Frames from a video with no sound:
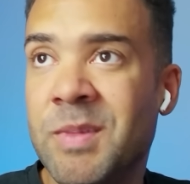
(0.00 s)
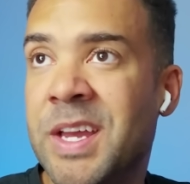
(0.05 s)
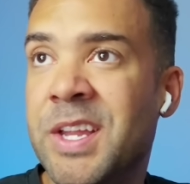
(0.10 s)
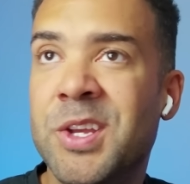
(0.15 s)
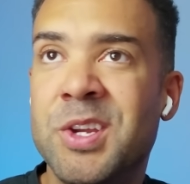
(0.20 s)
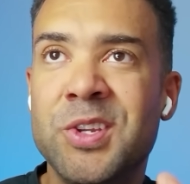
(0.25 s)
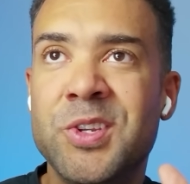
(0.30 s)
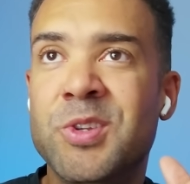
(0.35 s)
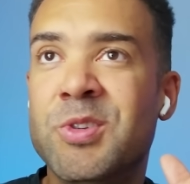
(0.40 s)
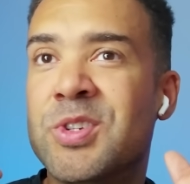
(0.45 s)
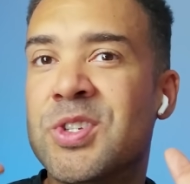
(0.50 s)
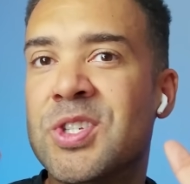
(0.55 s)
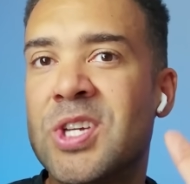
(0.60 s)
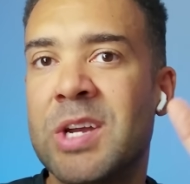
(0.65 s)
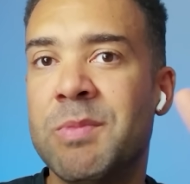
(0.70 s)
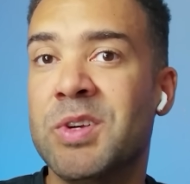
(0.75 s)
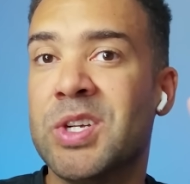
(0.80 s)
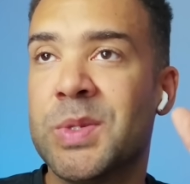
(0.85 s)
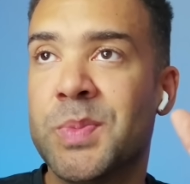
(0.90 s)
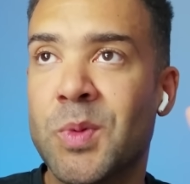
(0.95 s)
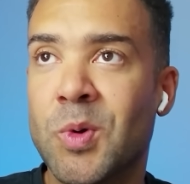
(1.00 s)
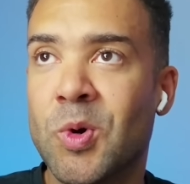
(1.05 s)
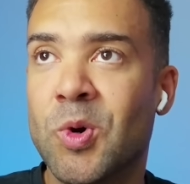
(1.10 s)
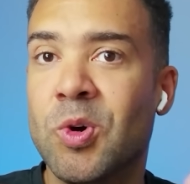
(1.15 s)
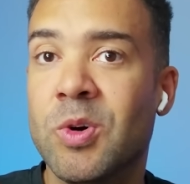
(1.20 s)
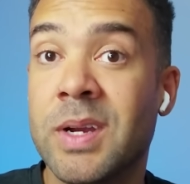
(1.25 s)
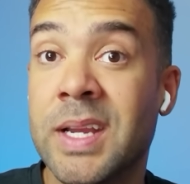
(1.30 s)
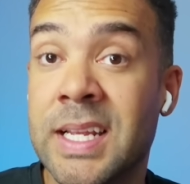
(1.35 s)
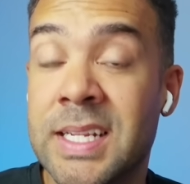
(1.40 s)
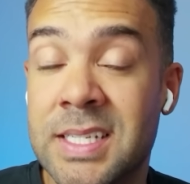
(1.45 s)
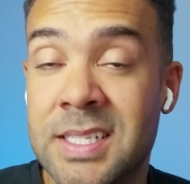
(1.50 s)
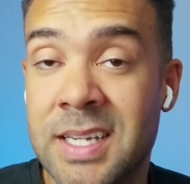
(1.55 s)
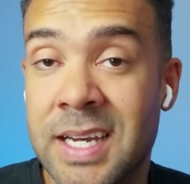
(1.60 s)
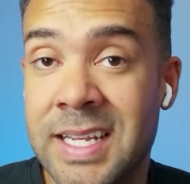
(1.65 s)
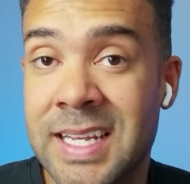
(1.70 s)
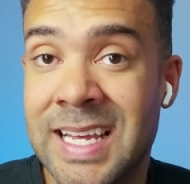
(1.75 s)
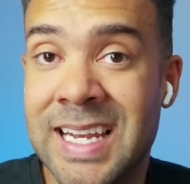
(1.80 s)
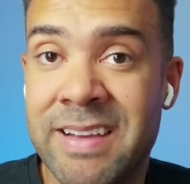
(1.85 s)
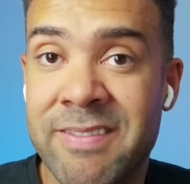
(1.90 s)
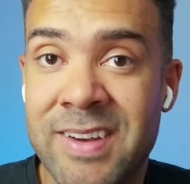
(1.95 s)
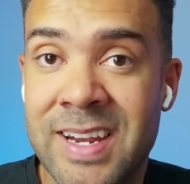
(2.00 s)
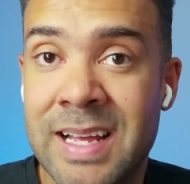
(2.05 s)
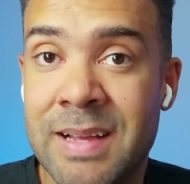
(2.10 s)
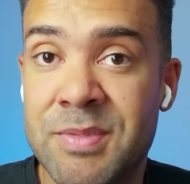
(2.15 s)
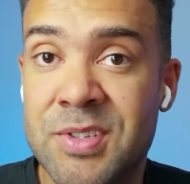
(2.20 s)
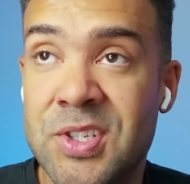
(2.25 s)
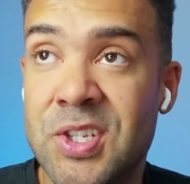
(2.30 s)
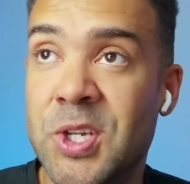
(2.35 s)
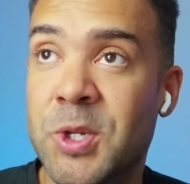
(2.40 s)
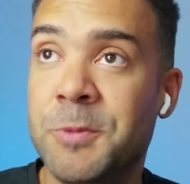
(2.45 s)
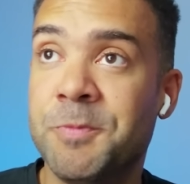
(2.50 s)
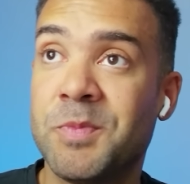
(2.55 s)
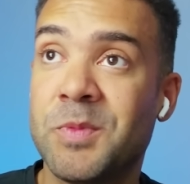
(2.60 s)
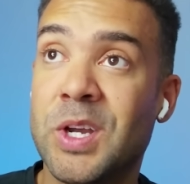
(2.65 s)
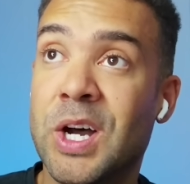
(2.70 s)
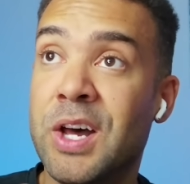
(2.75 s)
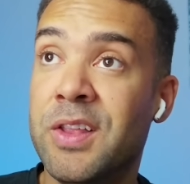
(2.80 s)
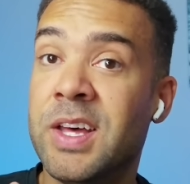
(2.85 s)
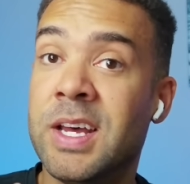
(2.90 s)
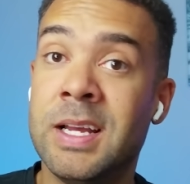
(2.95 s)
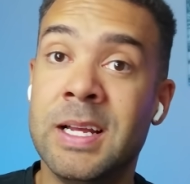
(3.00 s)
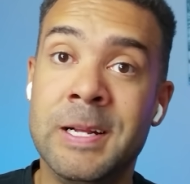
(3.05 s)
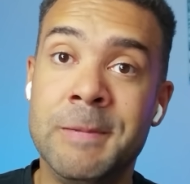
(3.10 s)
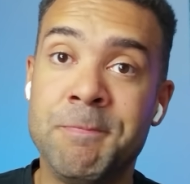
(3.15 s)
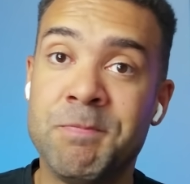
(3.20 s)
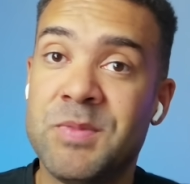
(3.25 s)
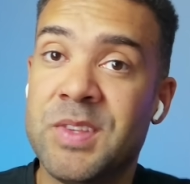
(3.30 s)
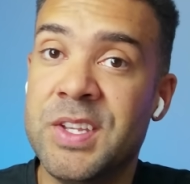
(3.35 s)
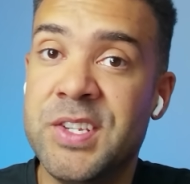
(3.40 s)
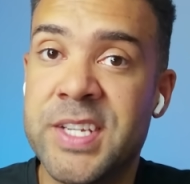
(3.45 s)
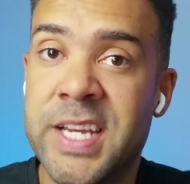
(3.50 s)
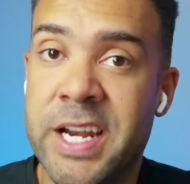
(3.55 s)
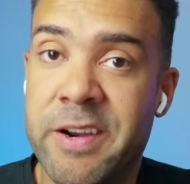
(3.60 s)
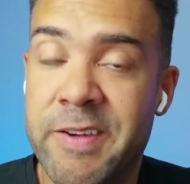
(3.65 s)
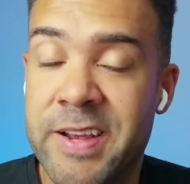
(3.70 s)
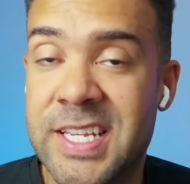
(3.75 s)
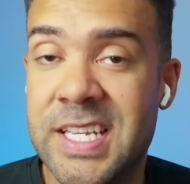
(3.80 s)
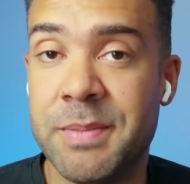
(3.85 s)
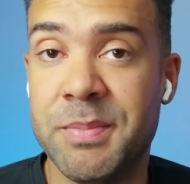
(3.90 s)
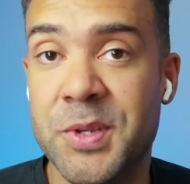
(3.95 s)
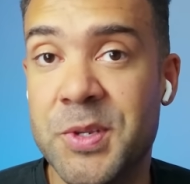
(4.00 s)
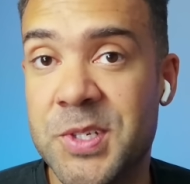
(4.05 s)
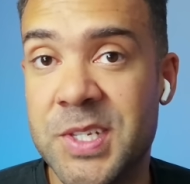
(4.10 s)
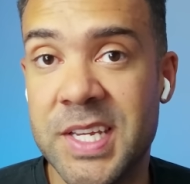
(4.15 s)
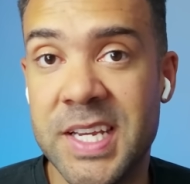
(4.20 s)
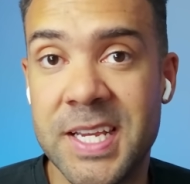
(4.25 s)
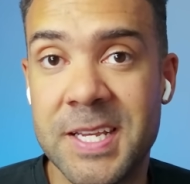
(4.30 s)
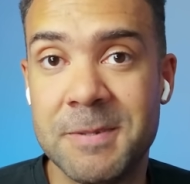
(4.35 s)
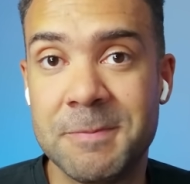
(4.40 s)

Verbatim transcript: and you can do so much more inside ElevenLabs too, other than generating music.